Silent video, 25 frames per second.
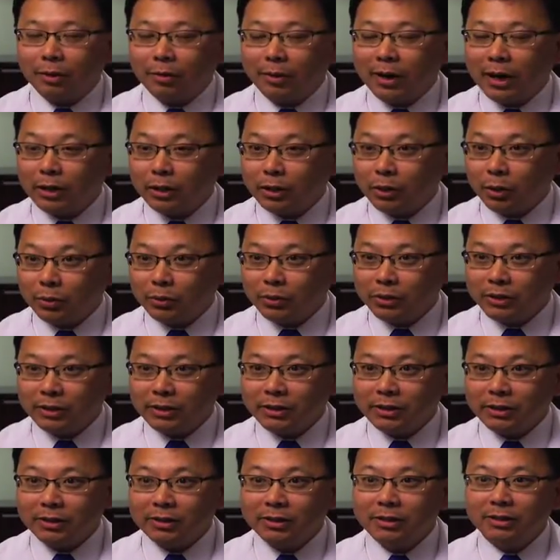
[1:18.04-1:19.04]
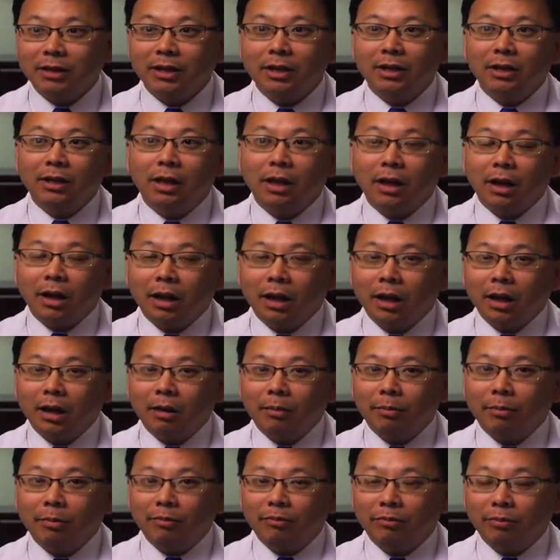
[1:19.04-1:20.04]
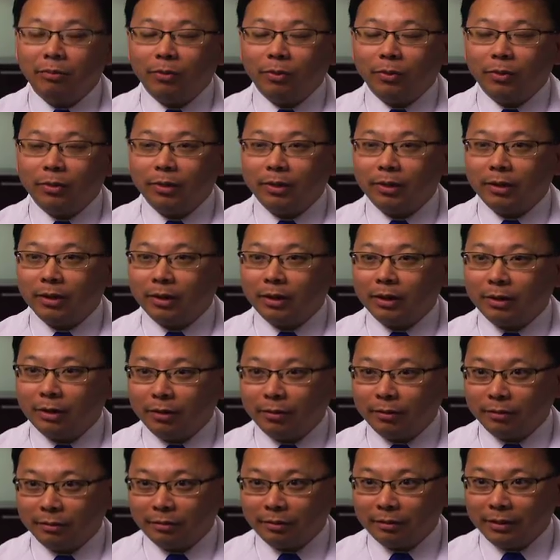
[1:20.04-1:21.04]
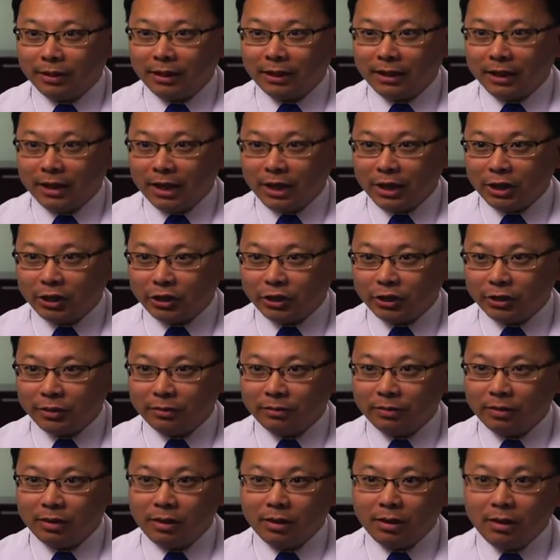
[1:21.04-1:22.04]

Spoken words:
correct doses for the indication,